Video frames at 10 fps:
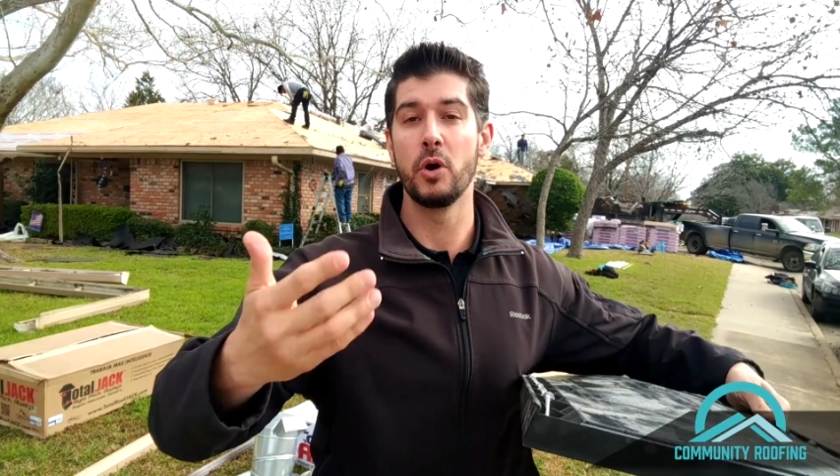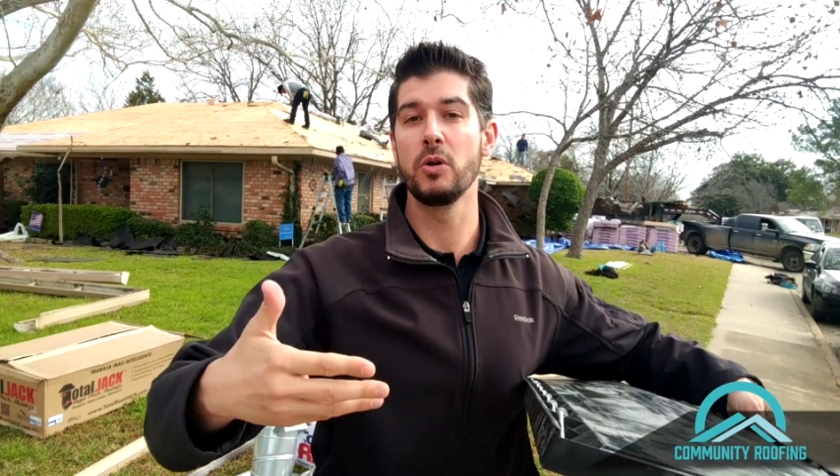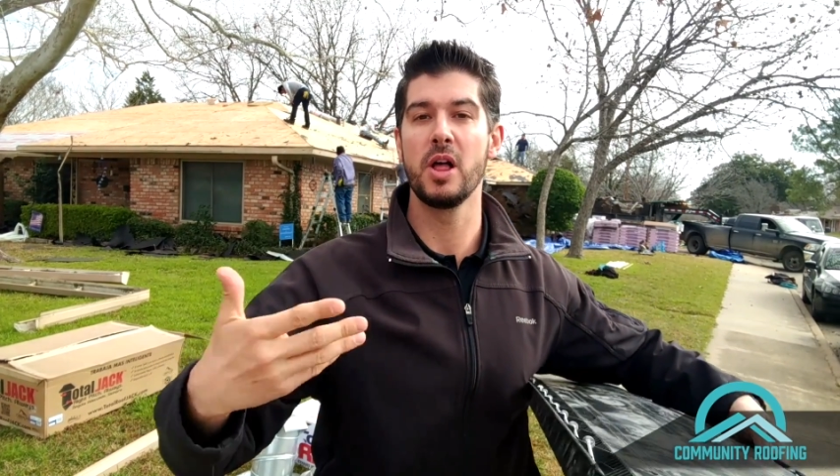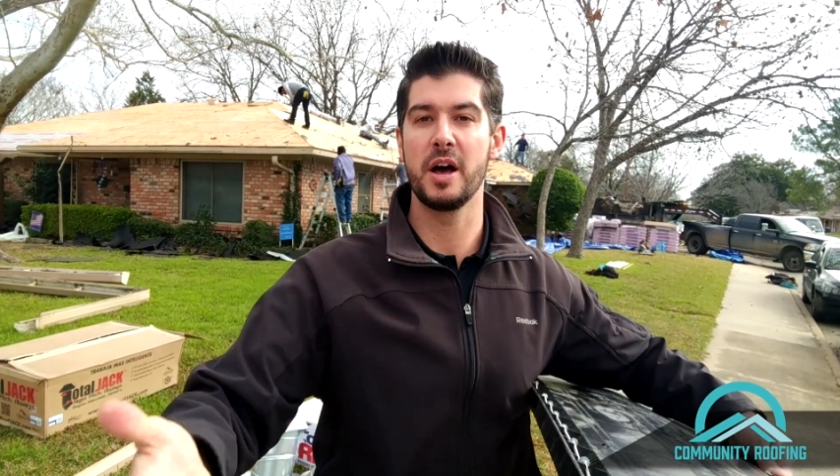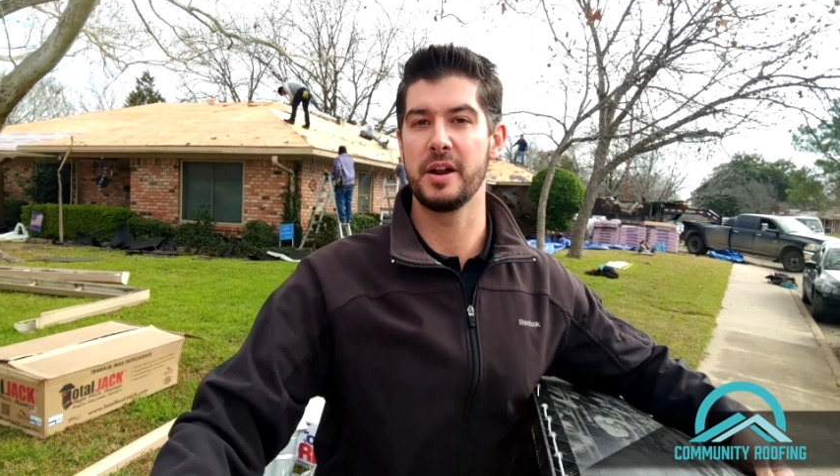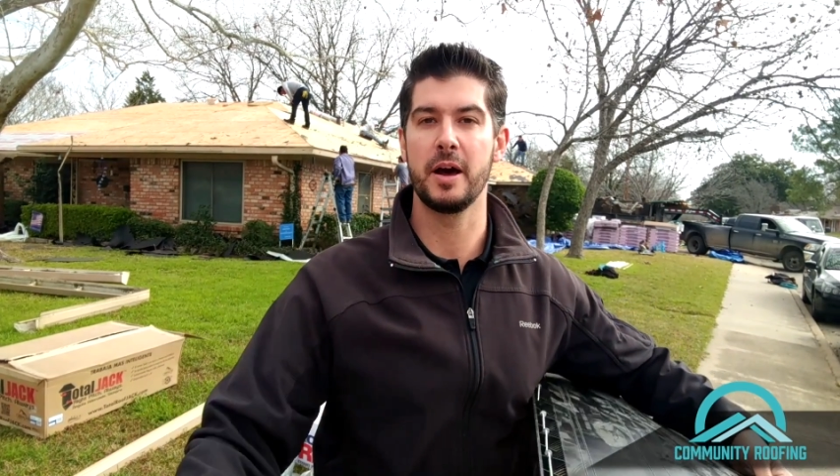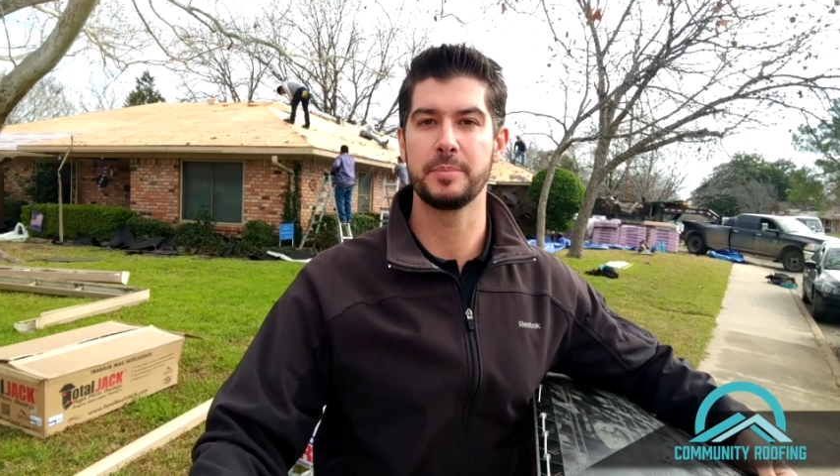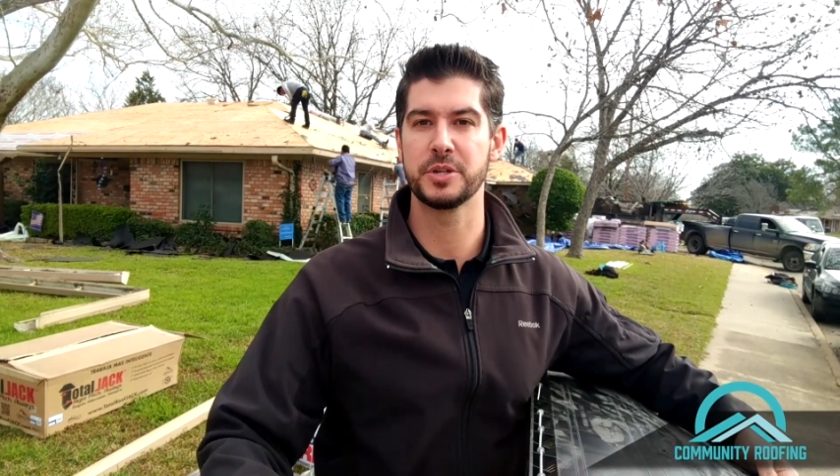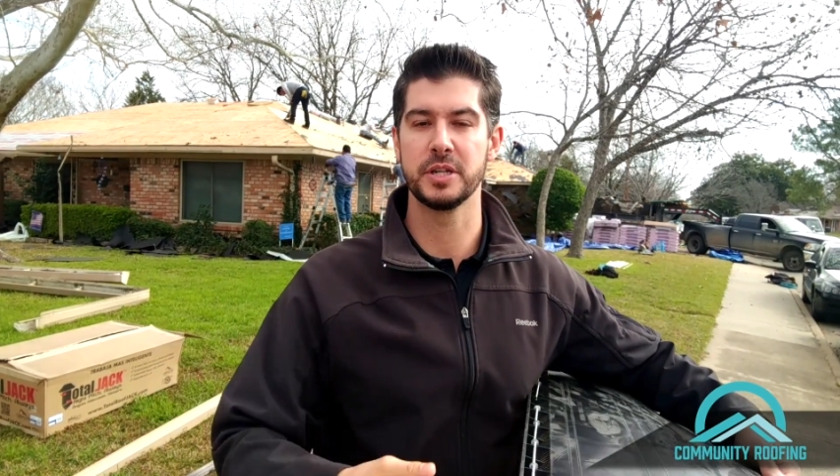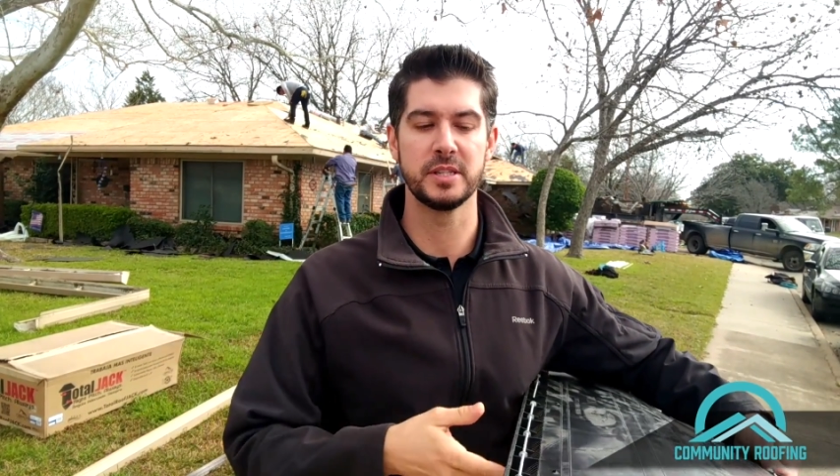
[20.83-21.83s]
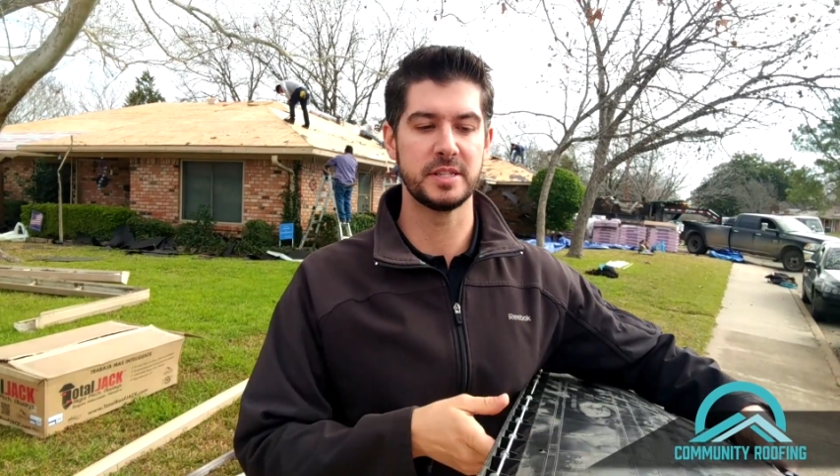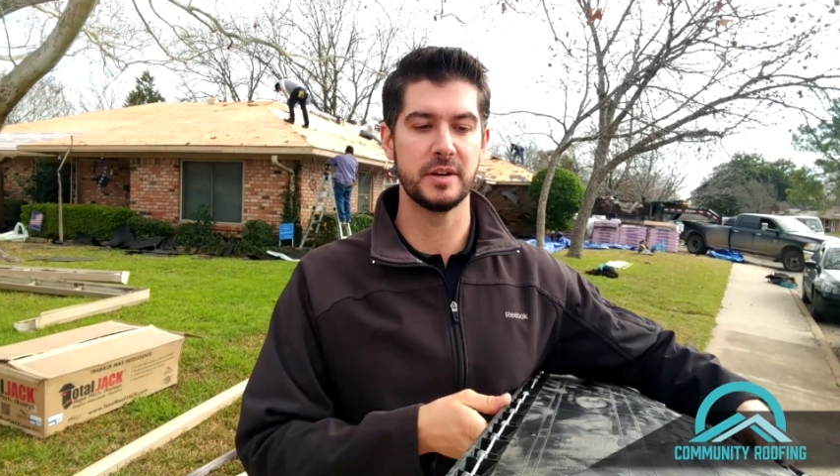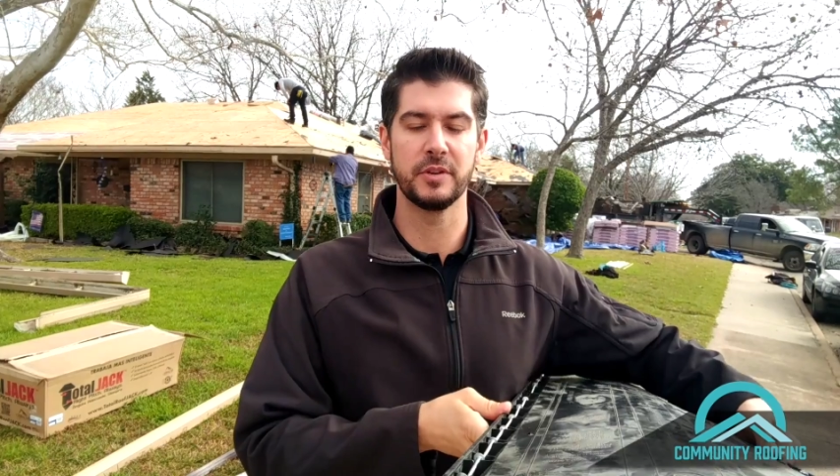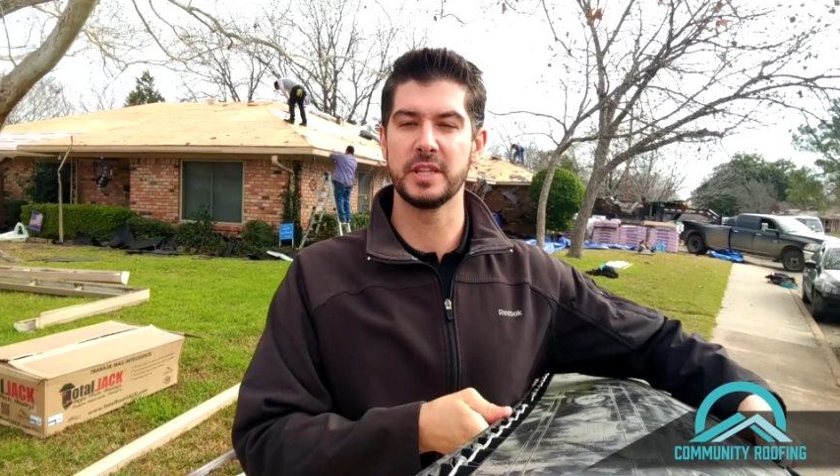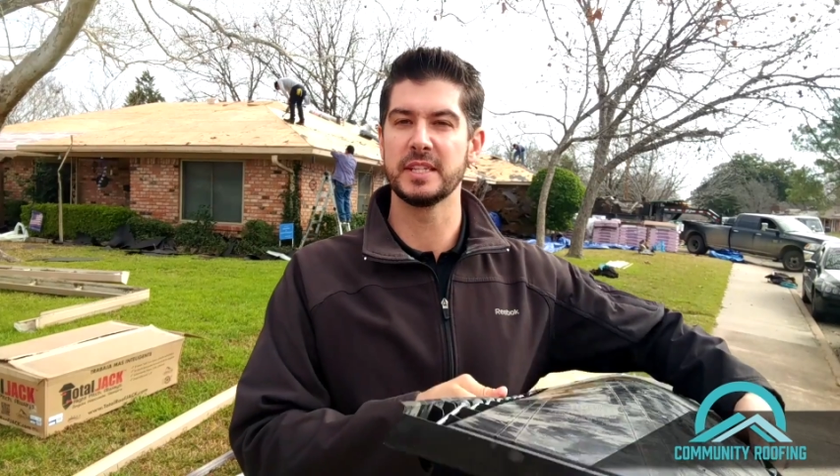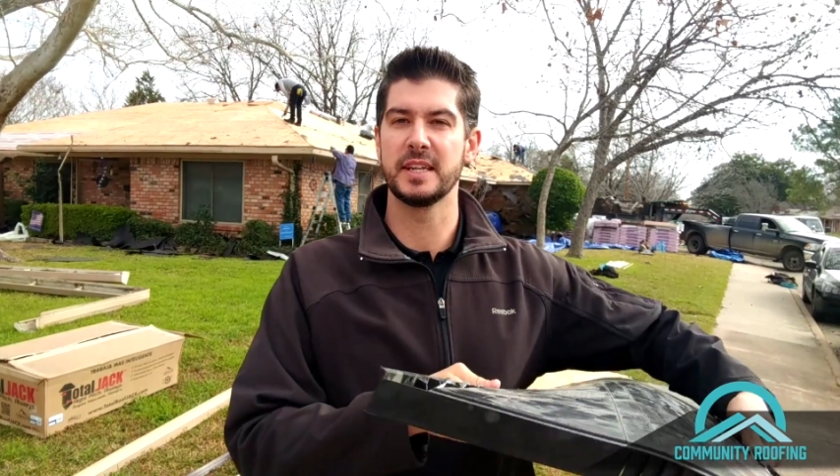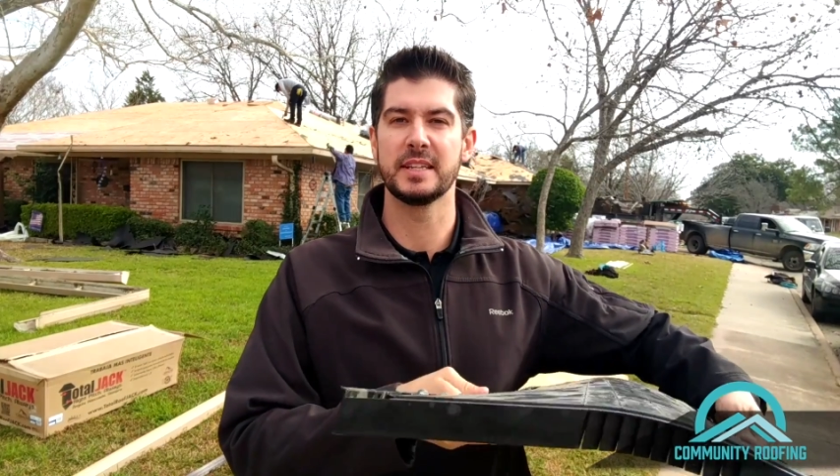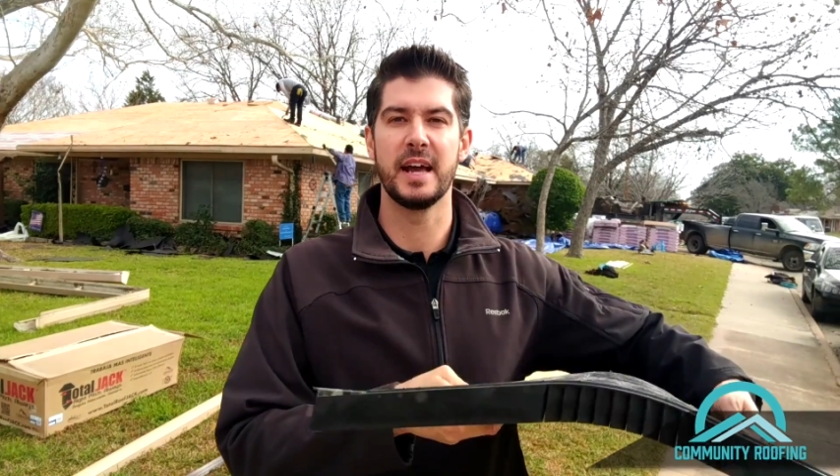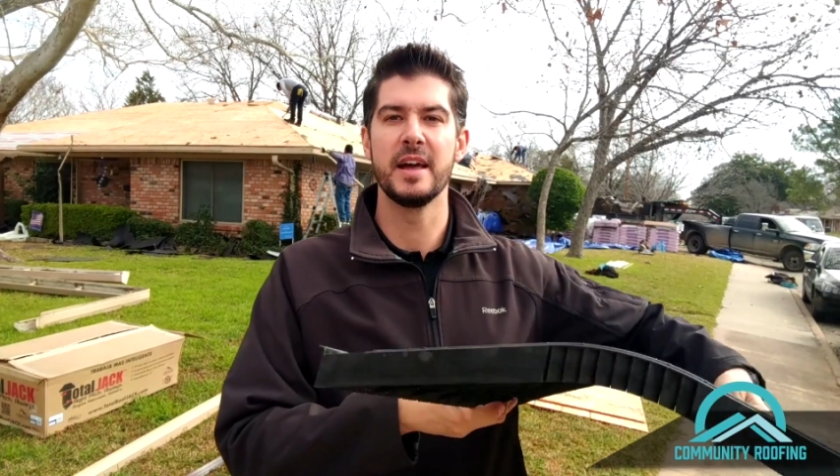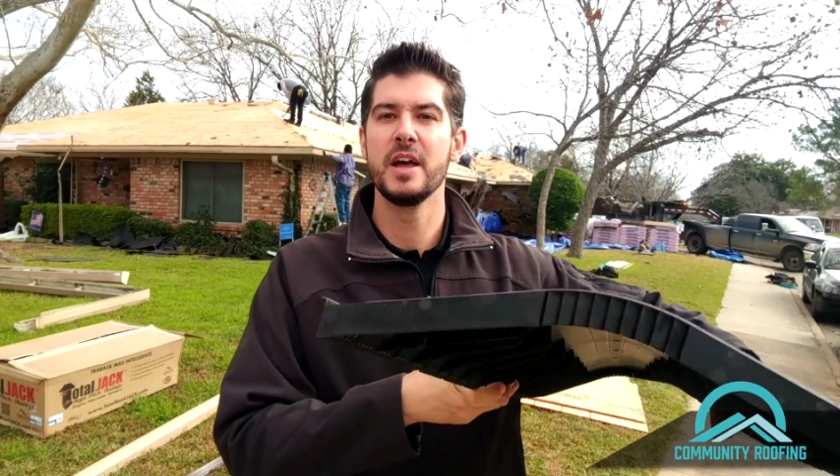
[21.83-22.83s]
roll-on options, different things
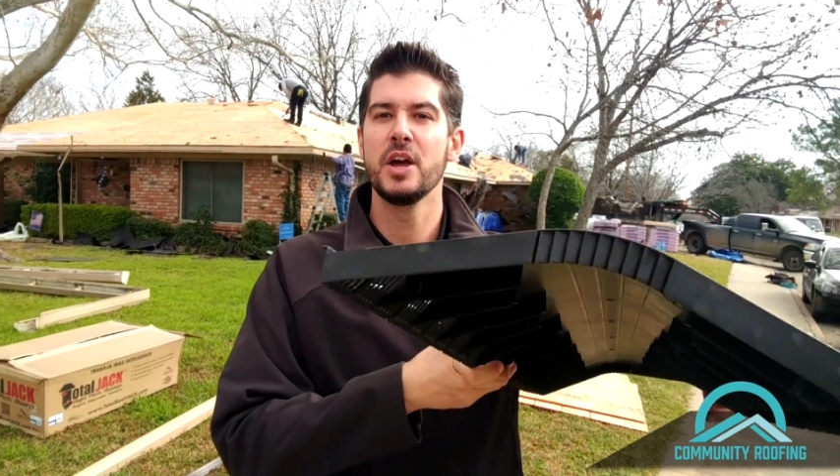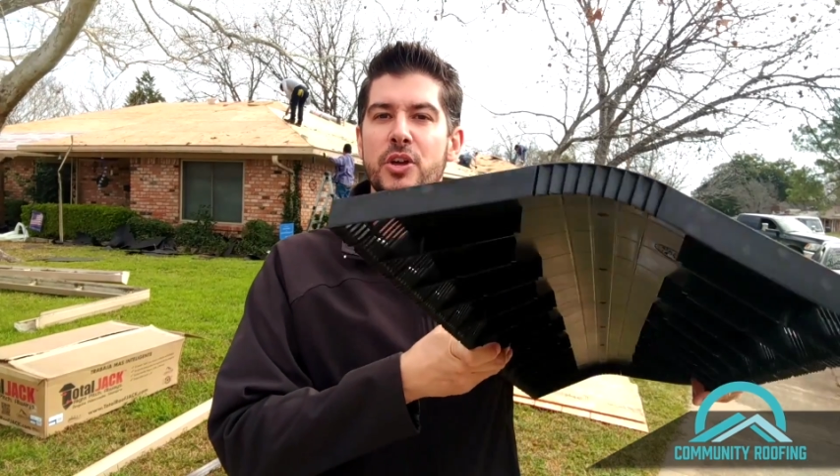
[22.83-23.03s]
like that.